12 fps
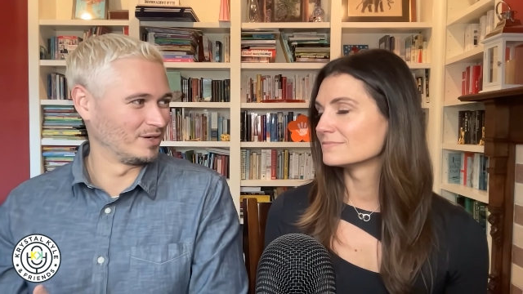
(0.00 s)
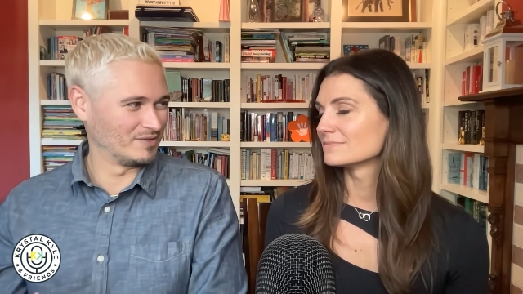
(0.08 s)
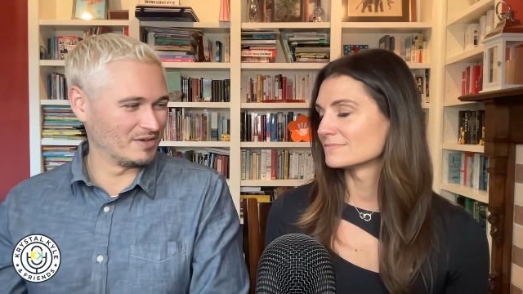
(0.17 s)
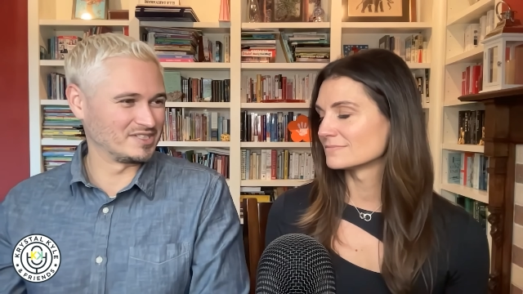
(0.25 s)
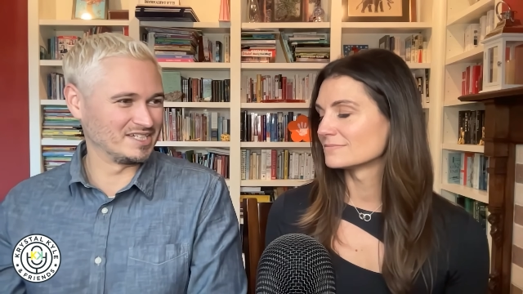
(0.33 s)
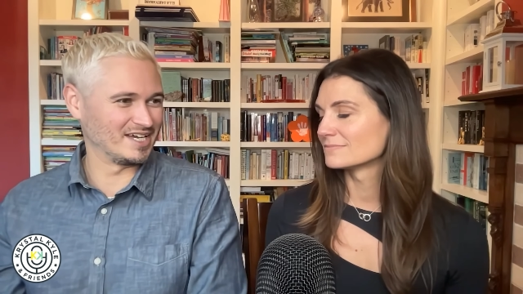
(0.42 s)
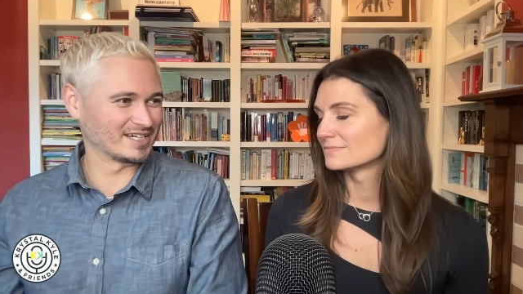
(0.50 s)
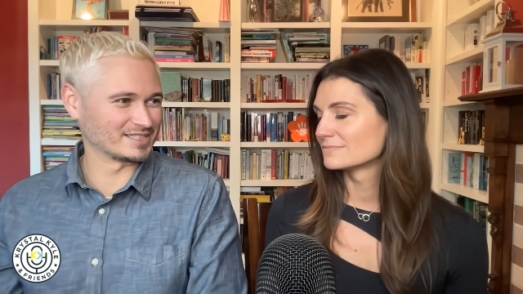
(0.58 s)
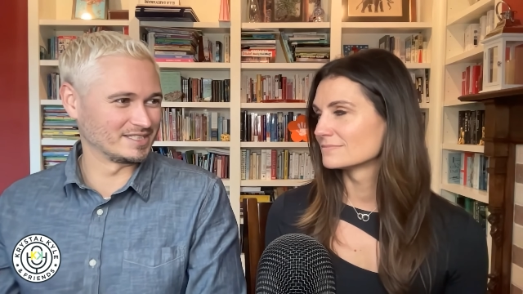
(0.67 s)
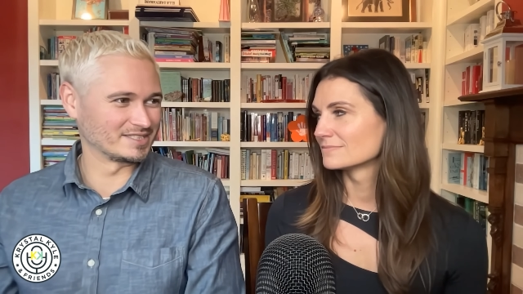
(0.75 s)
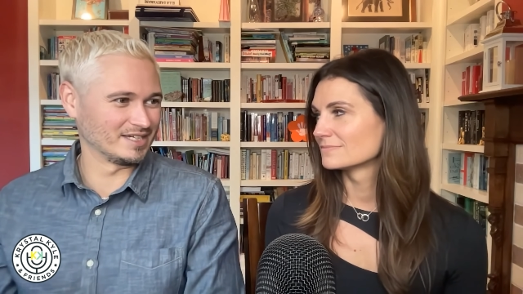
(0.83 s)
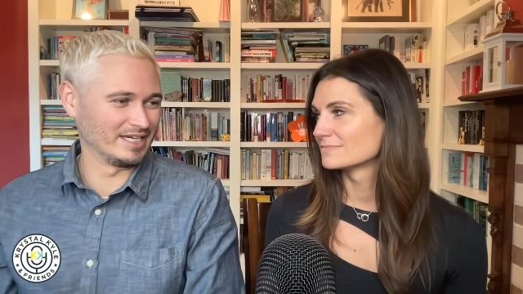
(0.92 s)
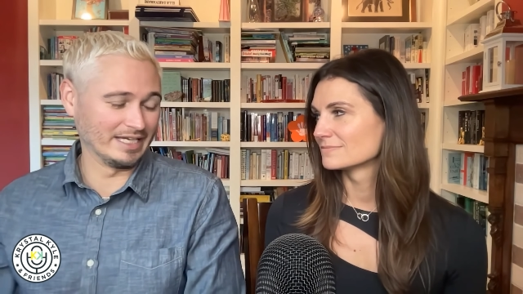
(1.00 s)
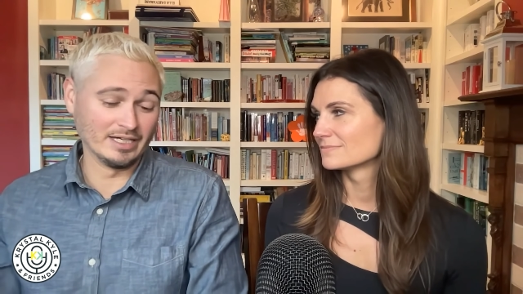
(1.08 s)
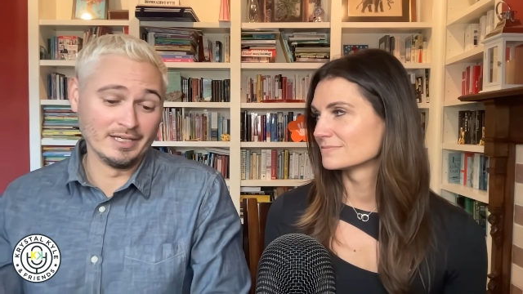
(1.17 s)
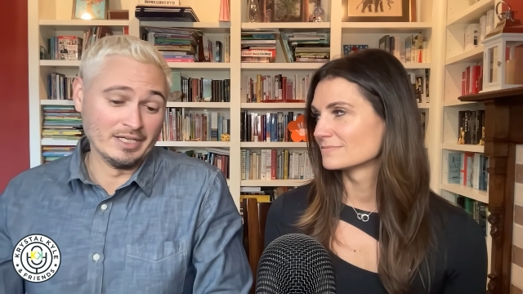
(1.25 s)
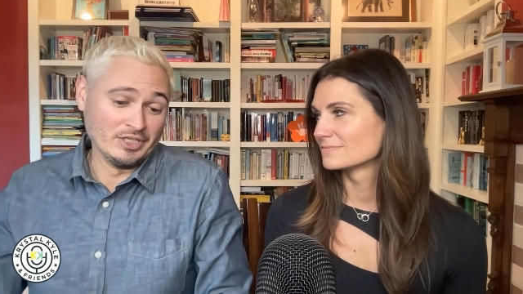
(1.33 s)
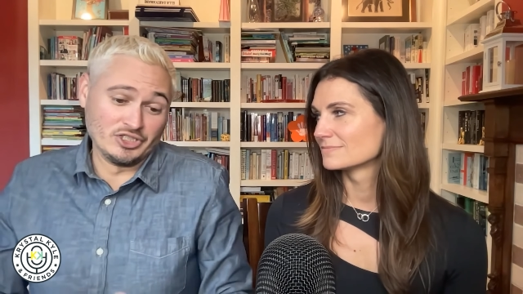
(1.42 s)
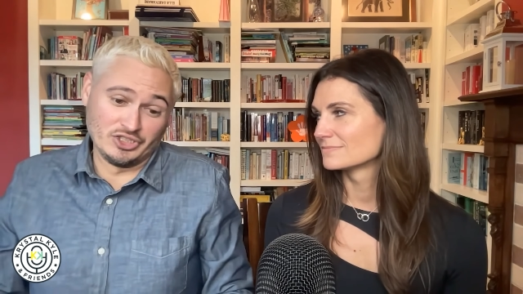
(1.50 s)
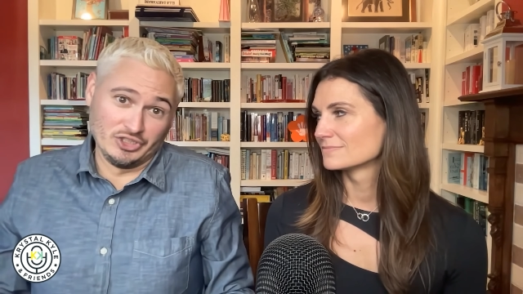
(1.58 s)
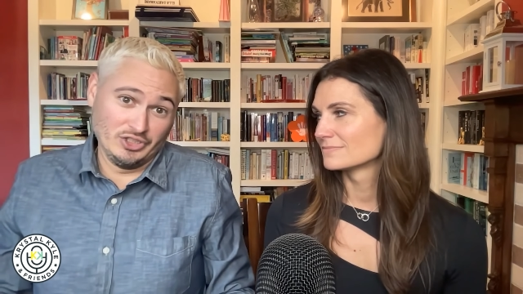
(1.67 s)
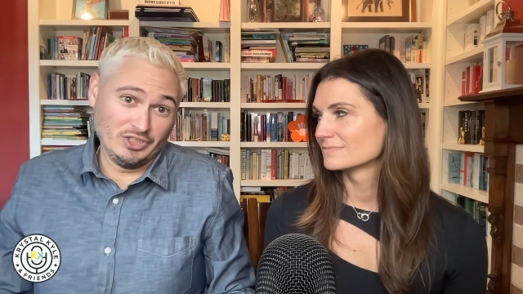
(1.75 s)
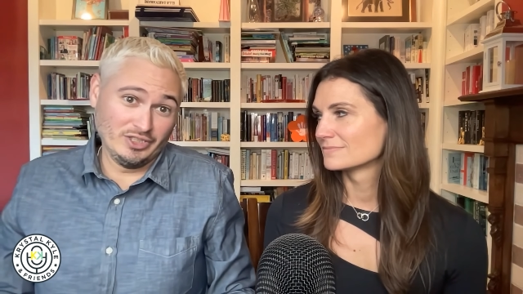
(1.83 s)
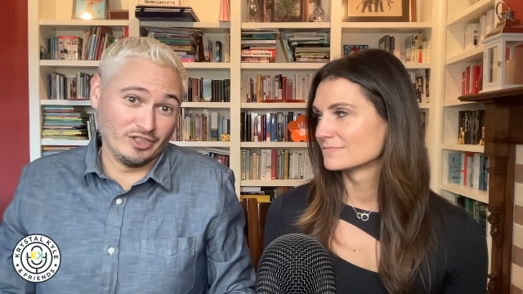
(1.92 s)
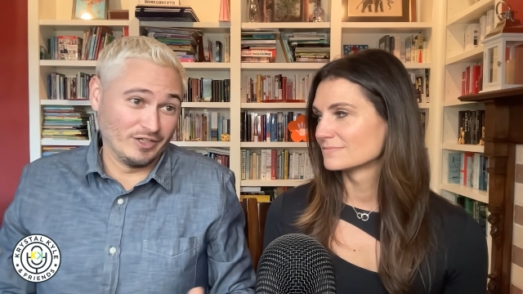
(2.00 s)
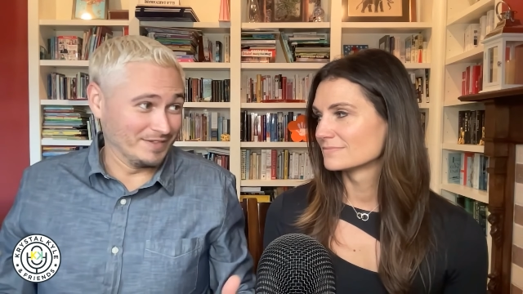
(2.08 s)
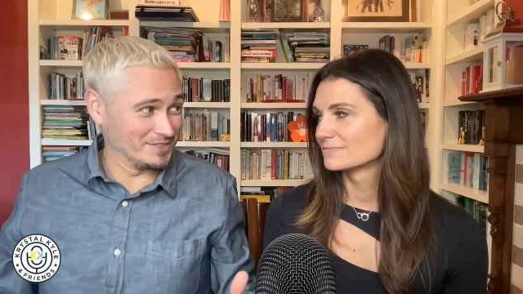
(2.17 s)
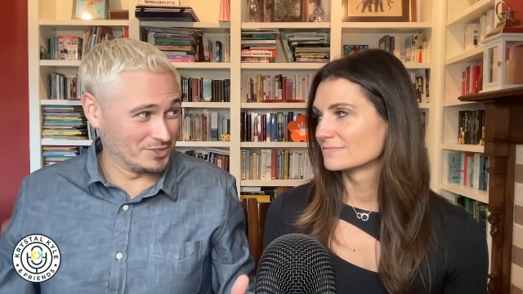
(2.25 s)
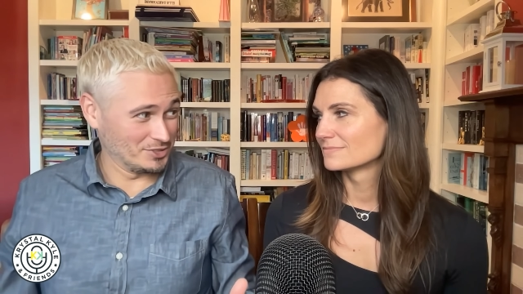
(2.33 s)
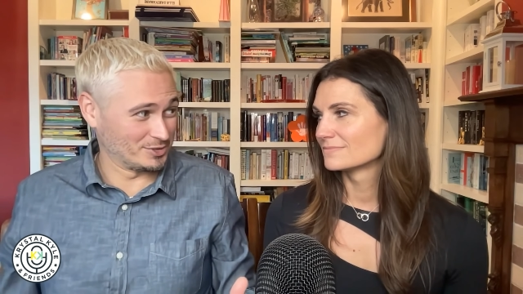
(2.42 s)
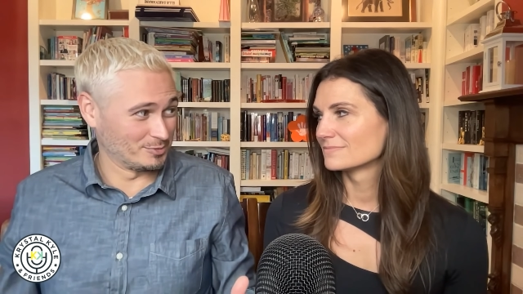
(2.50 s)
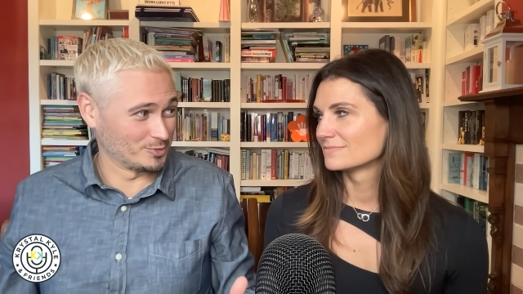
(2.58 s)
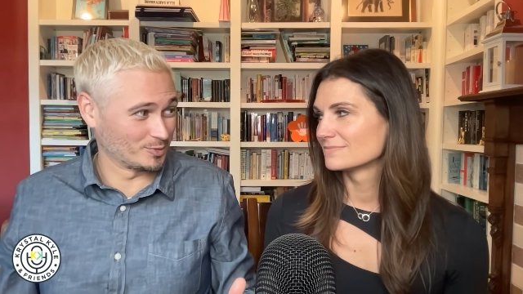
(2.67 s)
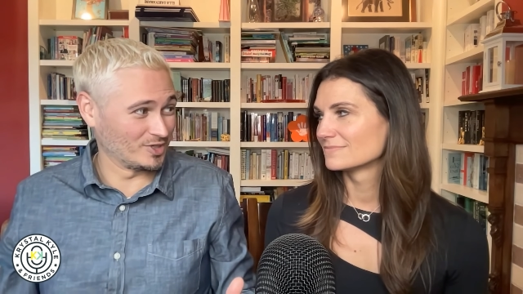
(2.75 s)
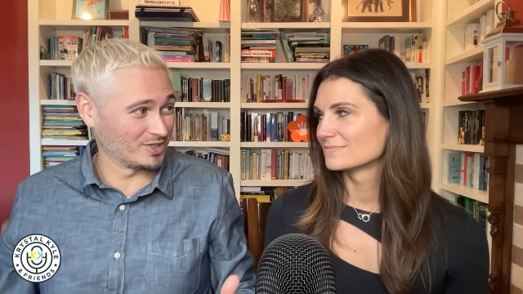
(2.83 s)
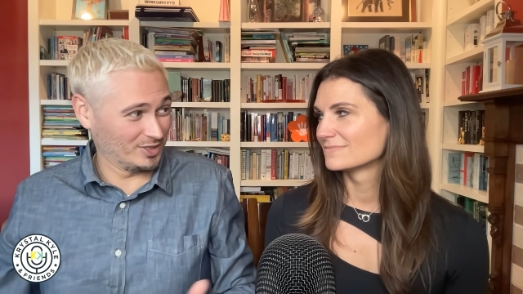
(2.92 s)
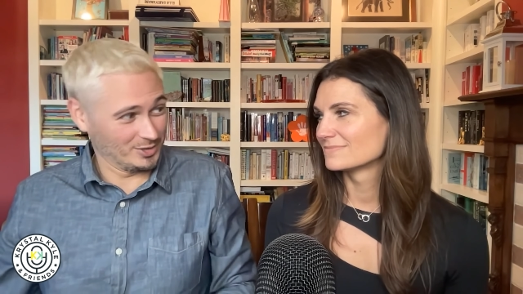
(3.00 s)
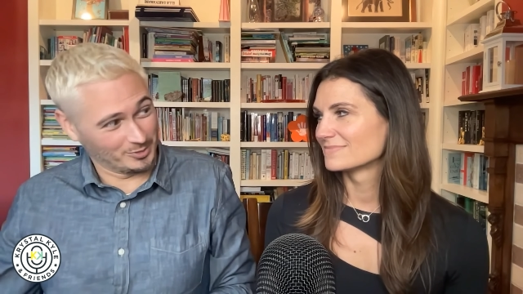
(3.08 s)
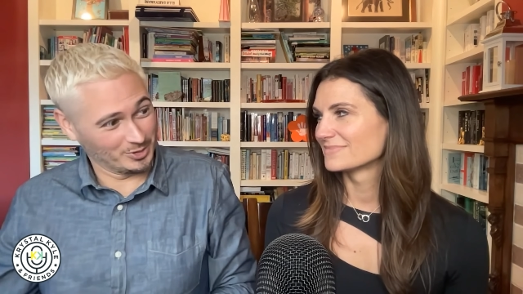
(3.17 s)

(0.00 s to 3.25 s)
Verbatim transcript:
Speaker 1: of FTX. It's like, see, like the system's working.